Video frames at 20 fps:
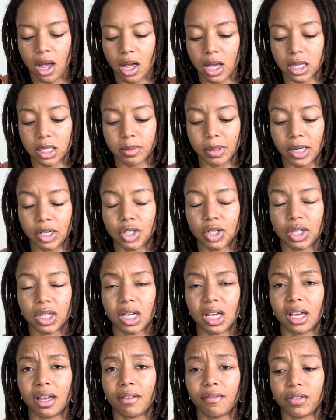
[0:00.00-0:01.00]
Especially
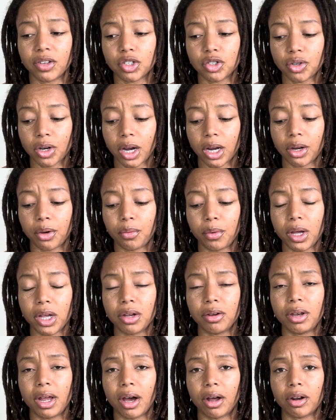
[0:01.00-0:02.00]
if it's trying to weigh
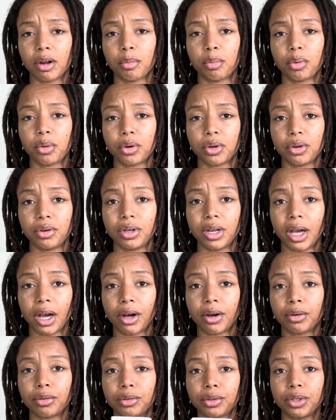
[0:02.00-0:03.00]
you down or pull you
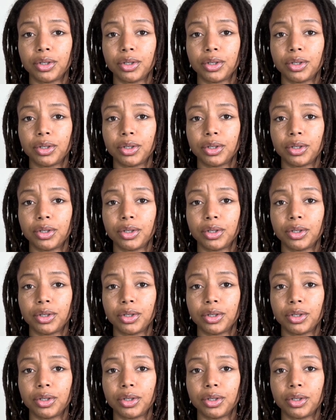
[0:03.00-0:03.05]
down.